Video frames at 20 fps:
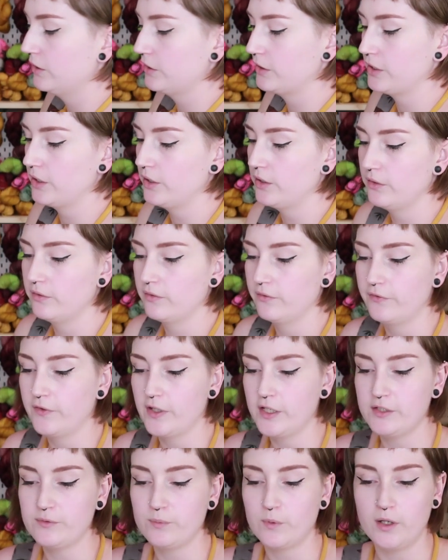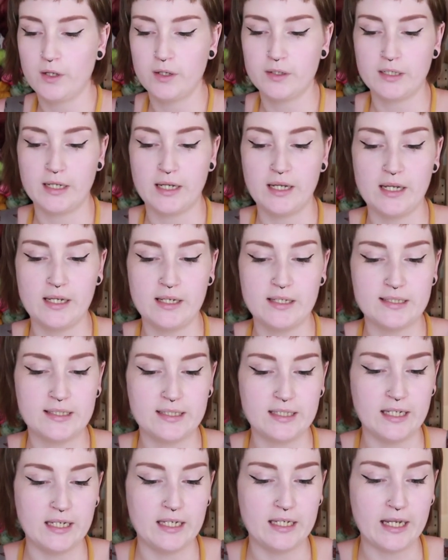So the first one
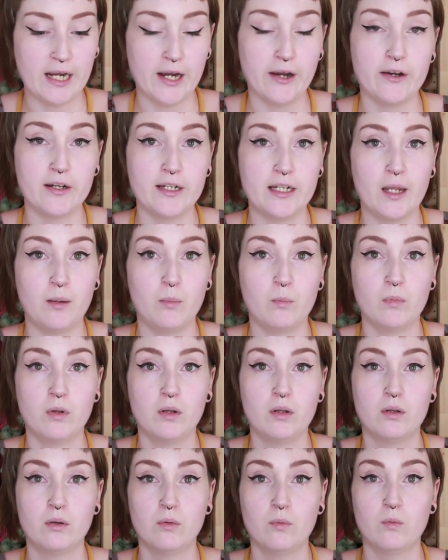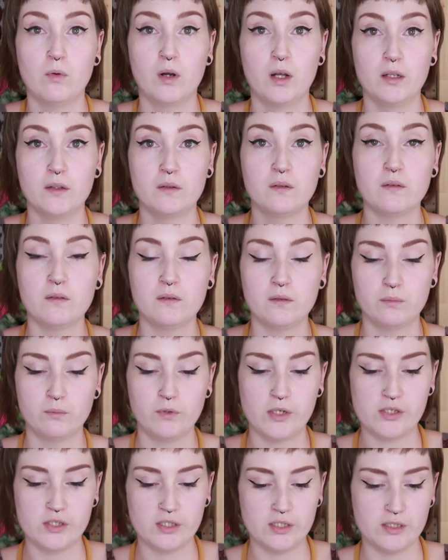is the Karen M ones,
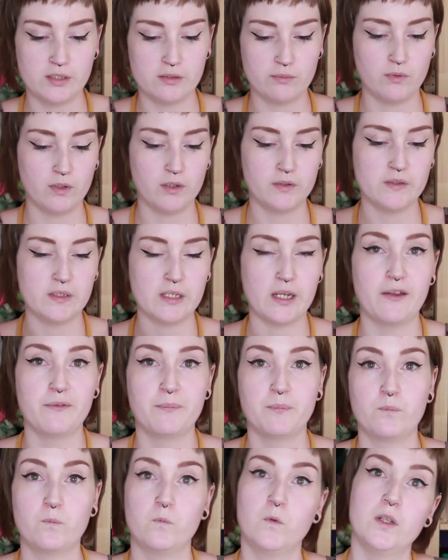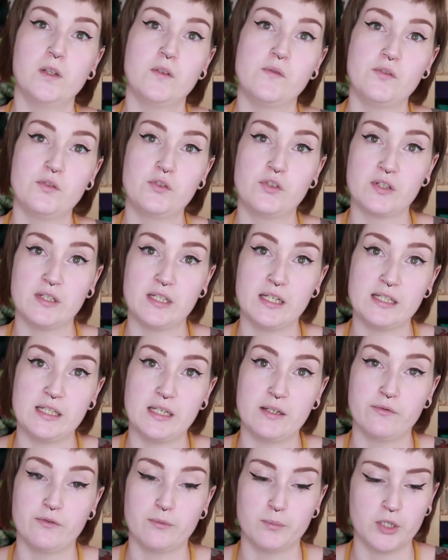which is the ones that I was just
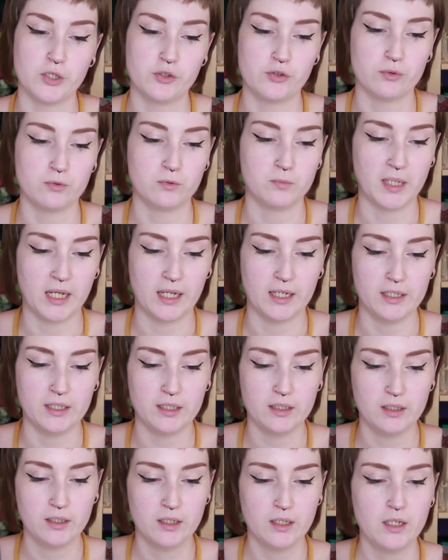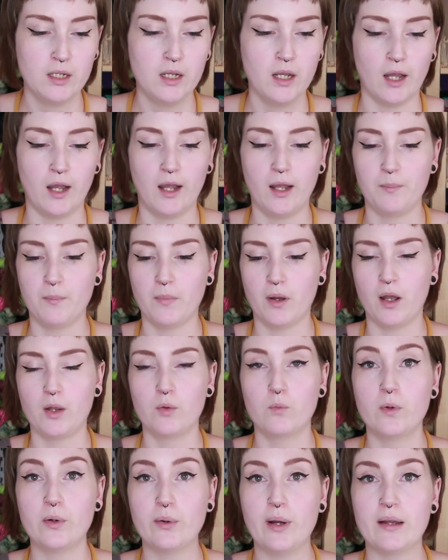knitting for my shawl pattern.
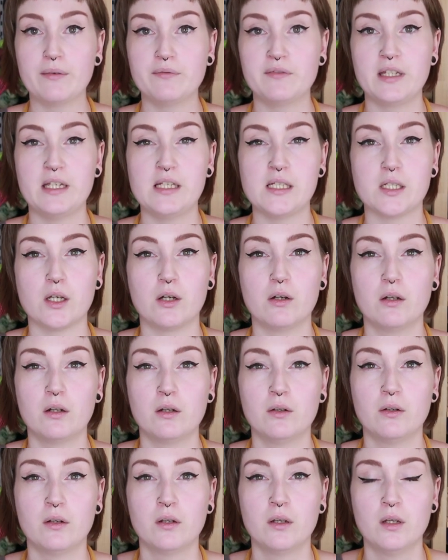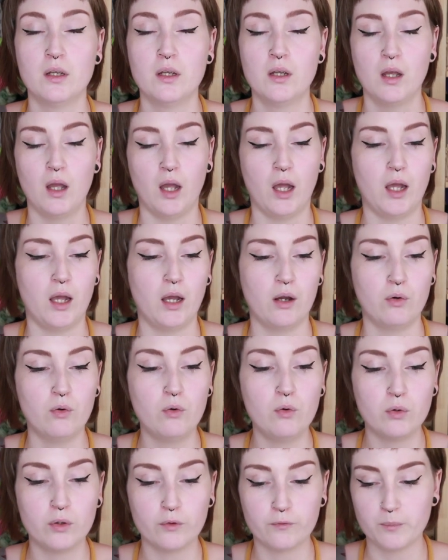I will have these on
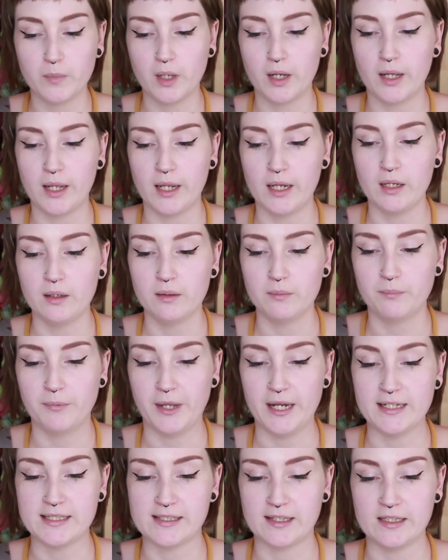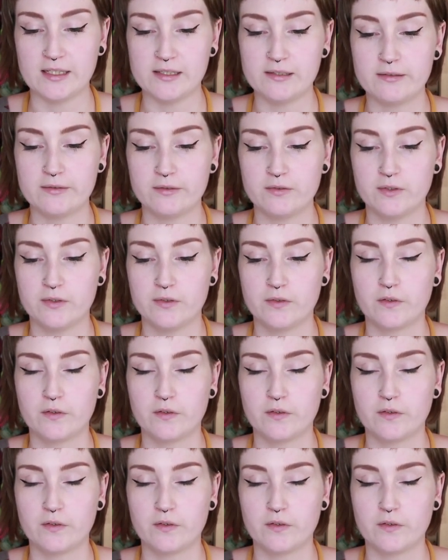all of my bases.